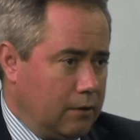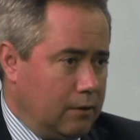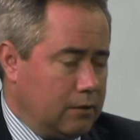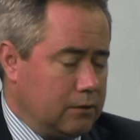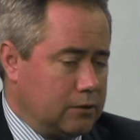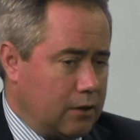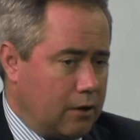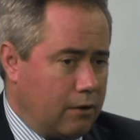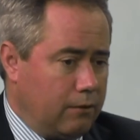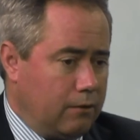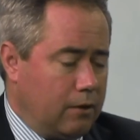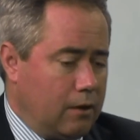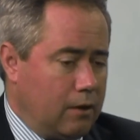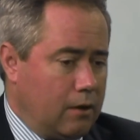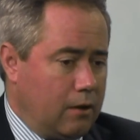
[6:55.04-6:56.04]
So,
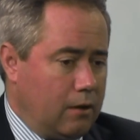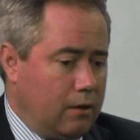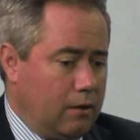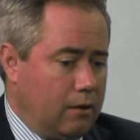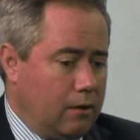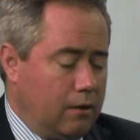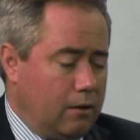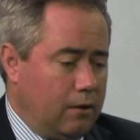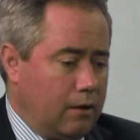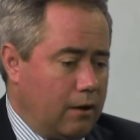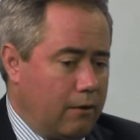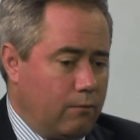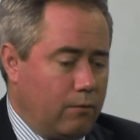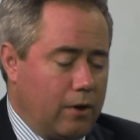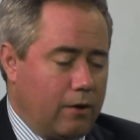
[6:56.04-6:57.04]
you
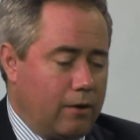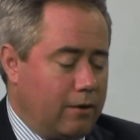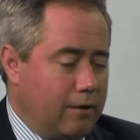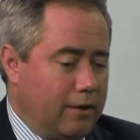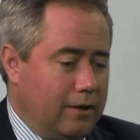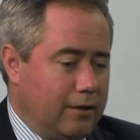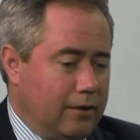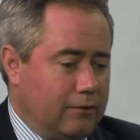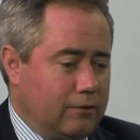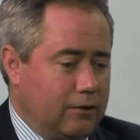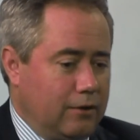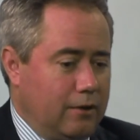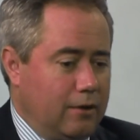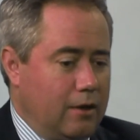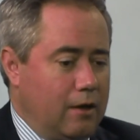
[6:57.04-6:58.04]
know, it,
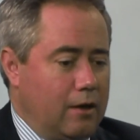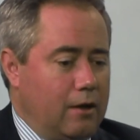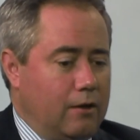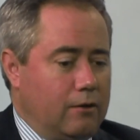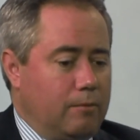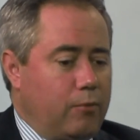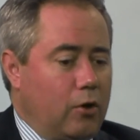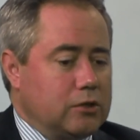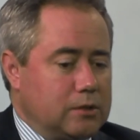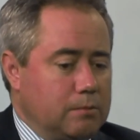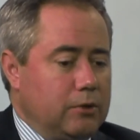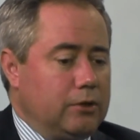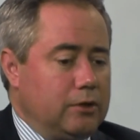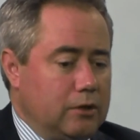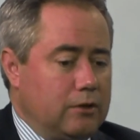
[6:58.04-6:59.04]
the the
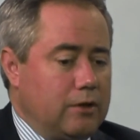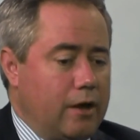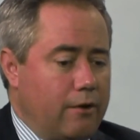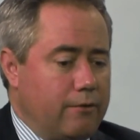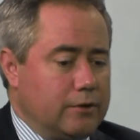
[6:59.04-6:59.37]
possibility there